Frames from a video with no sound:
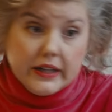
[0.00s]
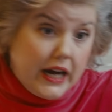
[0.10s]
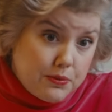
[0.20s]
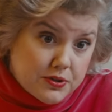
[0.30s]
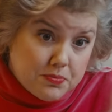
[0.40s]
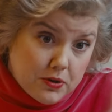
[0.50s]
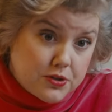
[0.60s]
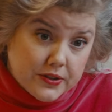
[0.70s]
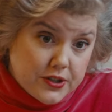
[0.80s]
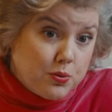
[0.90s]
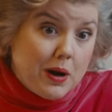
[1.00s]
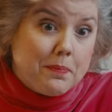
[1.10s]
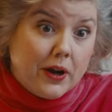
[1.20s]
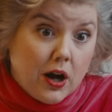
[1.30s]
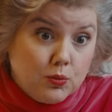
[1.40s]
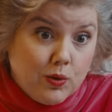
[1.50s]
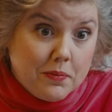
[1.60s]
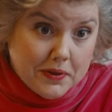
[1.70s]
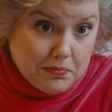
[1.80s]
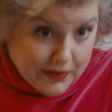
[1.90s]
And I was mostly swiping on
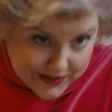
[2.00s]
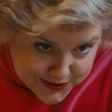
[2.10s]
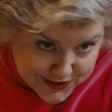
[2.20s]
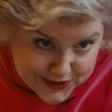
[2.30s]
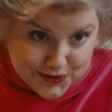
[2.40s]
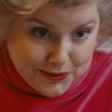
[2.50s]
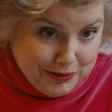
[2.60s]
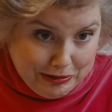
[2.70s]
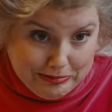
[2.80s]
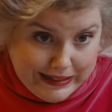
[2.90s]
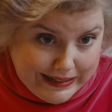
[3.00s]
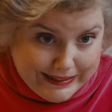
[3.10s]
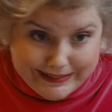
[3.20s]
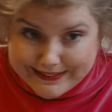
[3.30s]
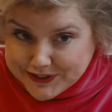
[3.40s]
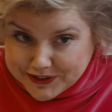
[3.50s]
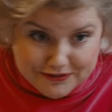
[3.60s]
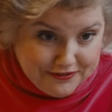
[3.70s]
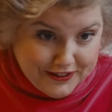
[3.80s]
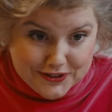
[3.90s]
women because, as you know, Nana is a
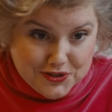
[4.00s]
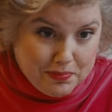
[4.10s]
fierce